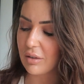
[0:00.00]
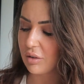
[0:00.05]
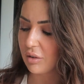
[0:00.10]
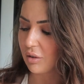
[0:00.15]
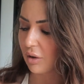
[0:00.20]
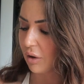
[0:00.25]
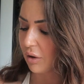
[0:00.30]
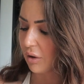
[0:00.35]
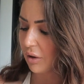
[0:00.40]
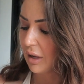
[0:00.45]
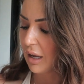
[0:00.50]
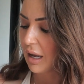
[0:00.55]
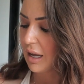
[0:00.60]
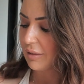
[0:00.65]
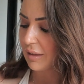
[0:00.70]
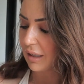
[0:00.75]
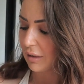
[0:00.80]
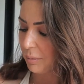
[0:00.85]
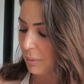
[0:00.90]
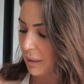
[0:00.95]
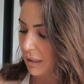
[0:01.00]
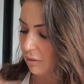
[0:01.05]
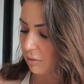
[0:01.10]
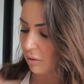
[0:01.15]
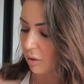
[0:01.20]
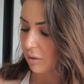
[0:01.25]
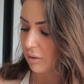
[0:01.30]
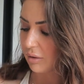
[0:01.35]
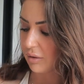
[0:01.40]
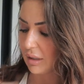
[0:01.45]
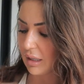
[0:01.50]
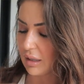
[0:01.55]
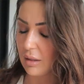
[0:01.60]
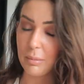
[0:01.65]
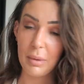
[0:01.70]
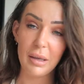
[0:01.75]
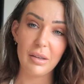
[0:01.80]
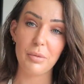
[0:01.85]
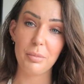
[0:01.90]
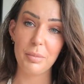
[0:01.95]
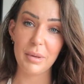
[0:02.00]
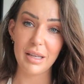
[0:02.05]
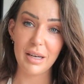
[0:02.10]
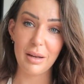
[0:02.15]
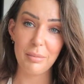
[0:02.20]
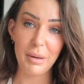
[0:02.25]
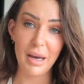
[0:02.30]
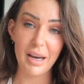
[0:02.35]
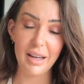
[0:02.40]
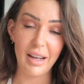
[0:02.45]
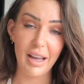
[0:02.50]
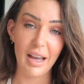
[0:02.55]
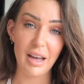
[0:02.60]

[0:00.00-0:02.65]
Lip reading: So that's been honestly the best bit about